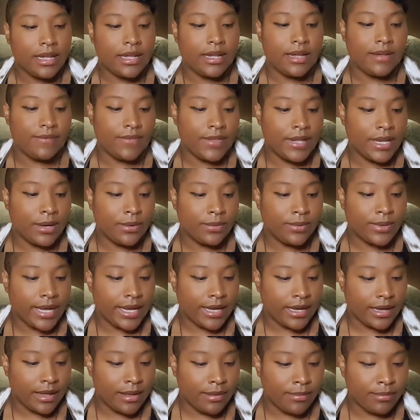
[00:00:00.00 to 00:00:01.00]
if they don't
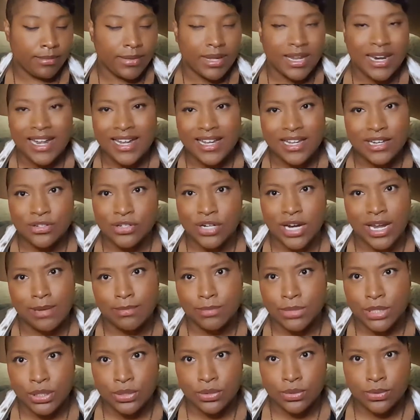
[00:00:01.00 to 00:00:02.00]
like them, and I can try
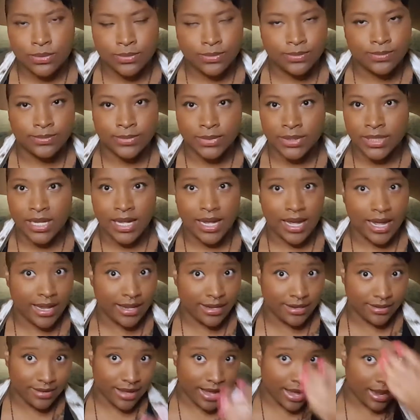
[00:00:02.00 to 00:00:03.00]
them too.
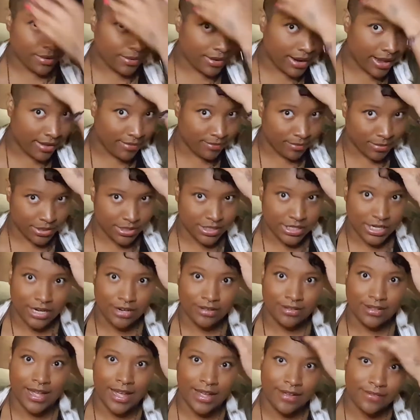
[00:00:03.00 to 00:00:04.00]
I don't have much
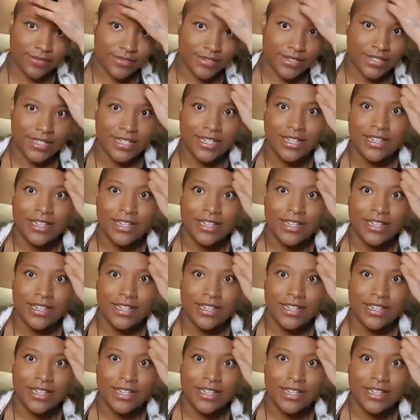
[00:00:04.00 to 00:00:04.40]
hair left.